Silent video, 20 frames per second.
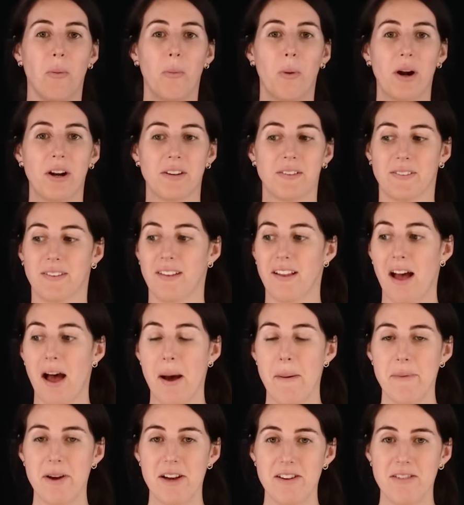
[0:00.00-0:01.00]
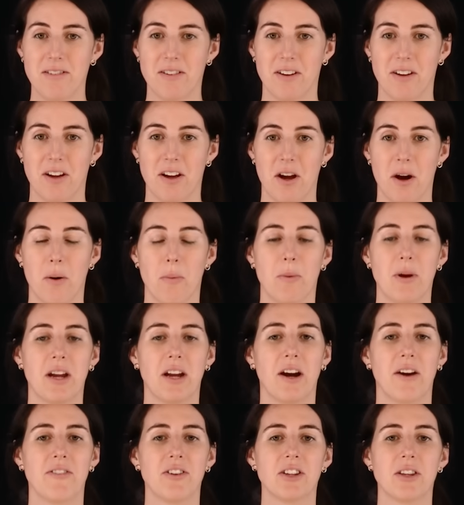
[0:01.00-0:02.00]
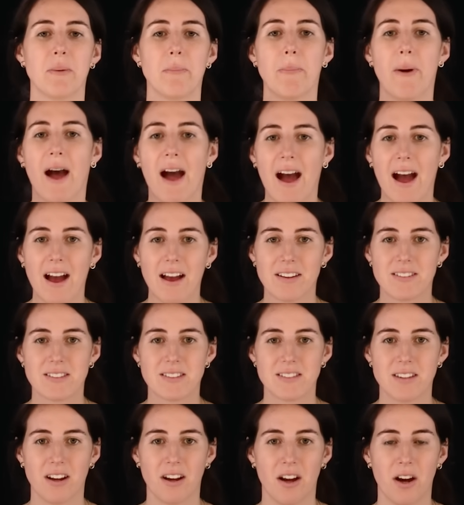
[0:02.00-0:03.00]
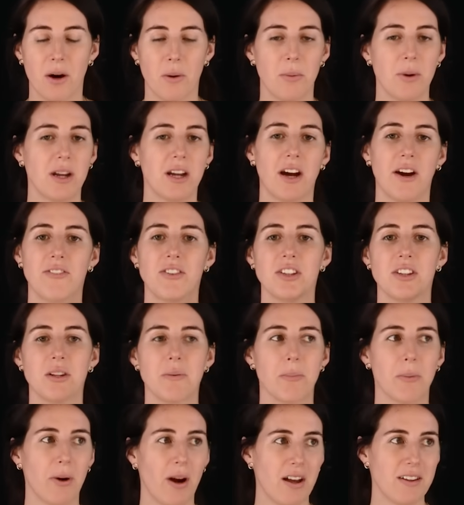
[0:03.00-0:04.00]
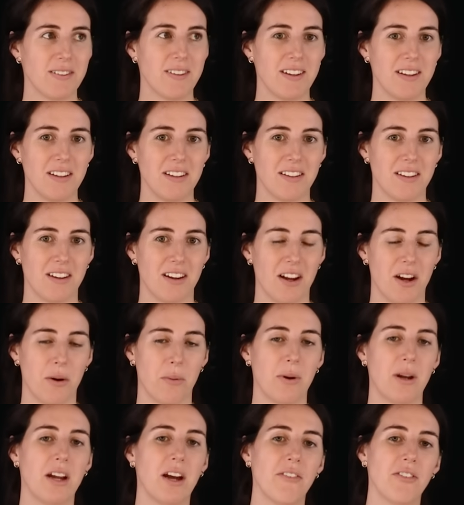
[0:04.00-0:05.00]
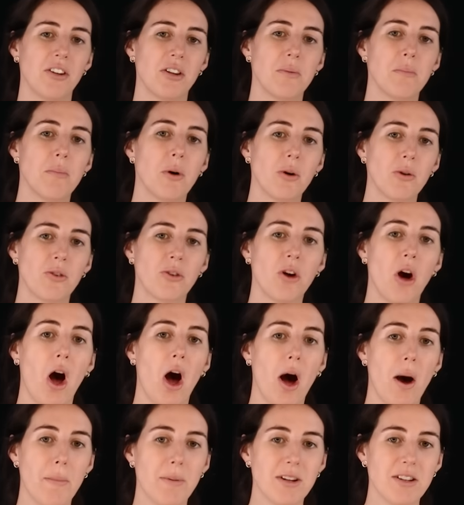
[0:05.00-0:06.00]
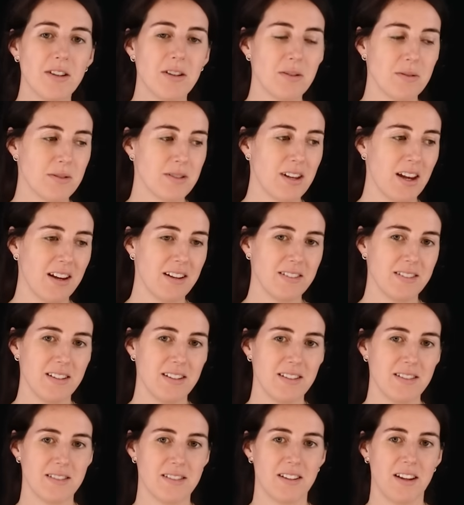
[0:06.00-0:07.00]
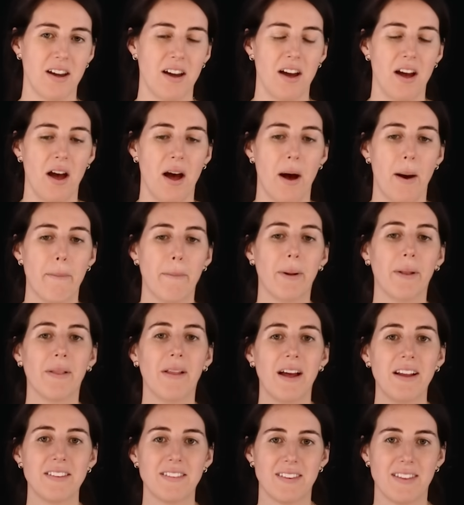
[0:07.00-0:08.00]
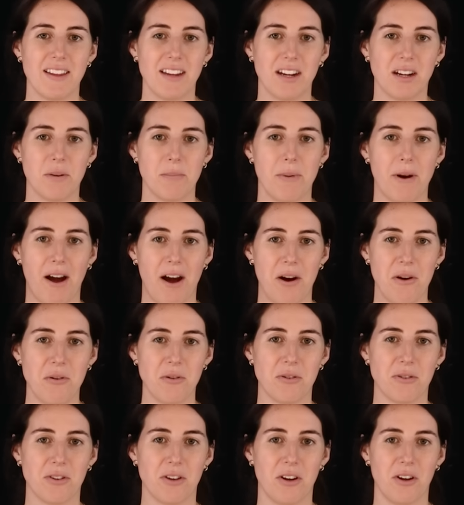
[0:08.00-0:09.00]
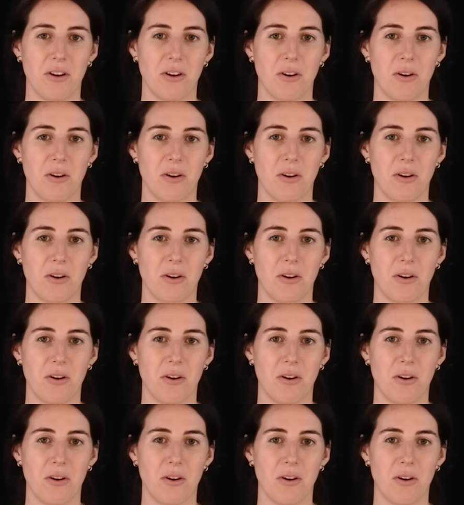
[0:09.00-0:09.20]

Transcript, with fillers: what is Llama, we covered the past we covered the present, we covered the most common use cases, but let's think about